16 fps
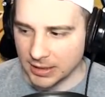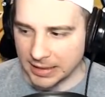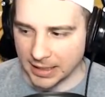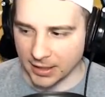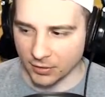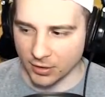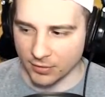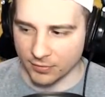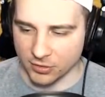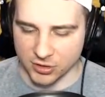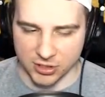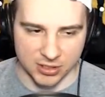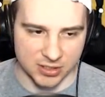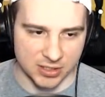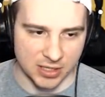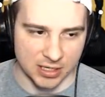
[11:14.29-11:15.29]
and Livers
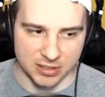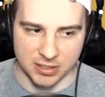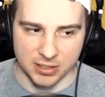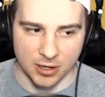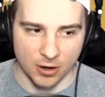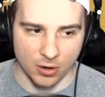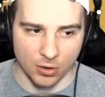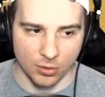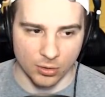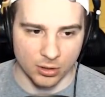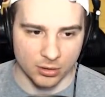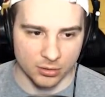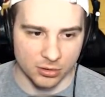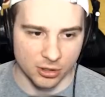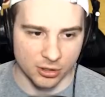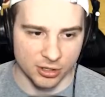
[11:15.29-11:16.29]
just says, no,
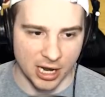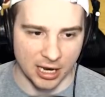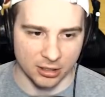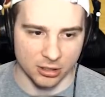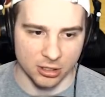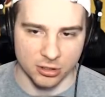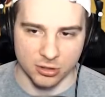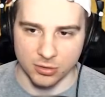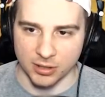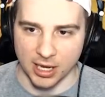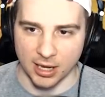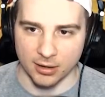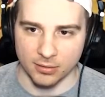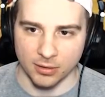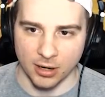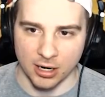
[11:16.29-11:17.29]
you're not going to do
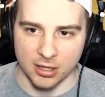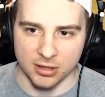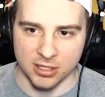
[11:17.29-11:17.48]
that, right?